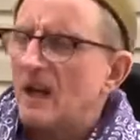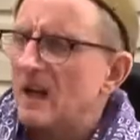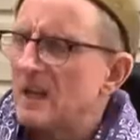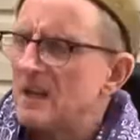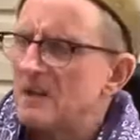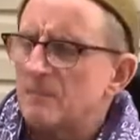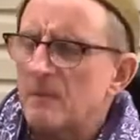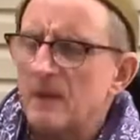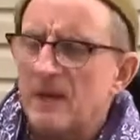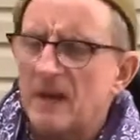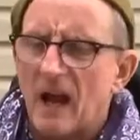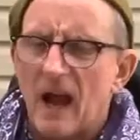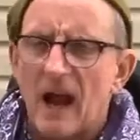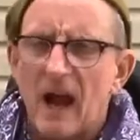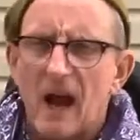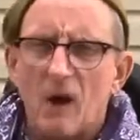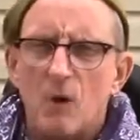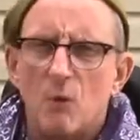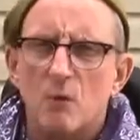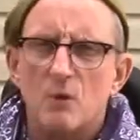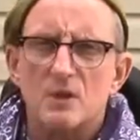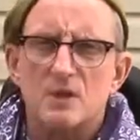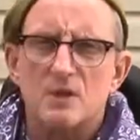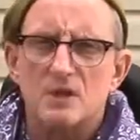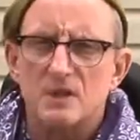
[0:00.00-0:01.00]
I spend
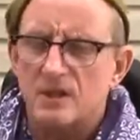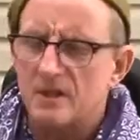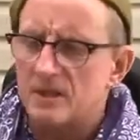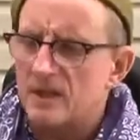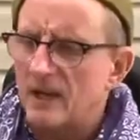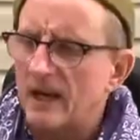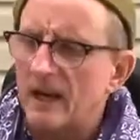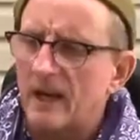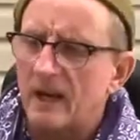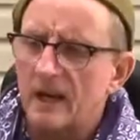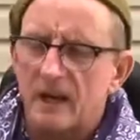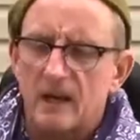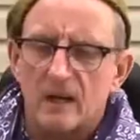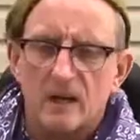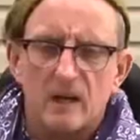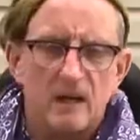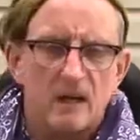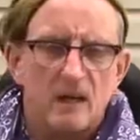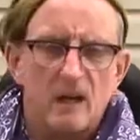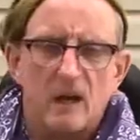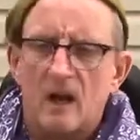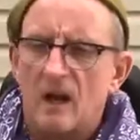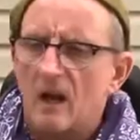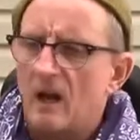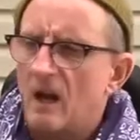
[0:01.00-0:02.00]
hours a day.
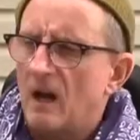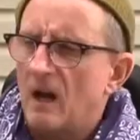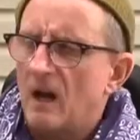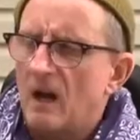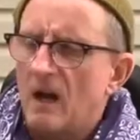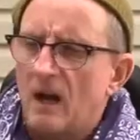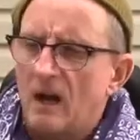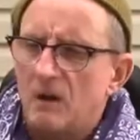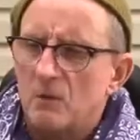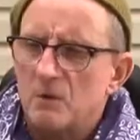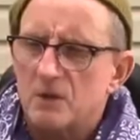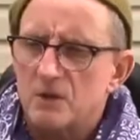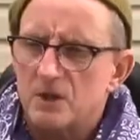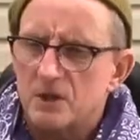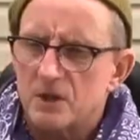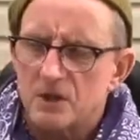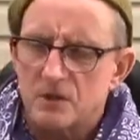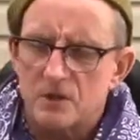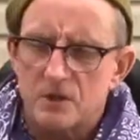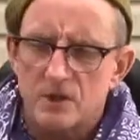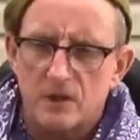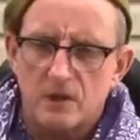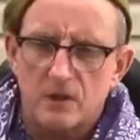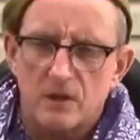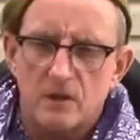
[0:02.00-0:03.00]
I was
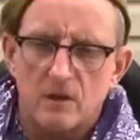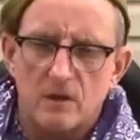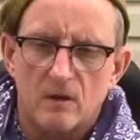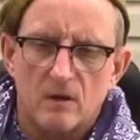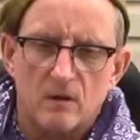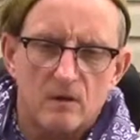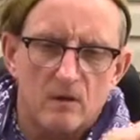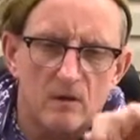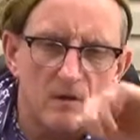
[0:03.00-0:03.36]
just in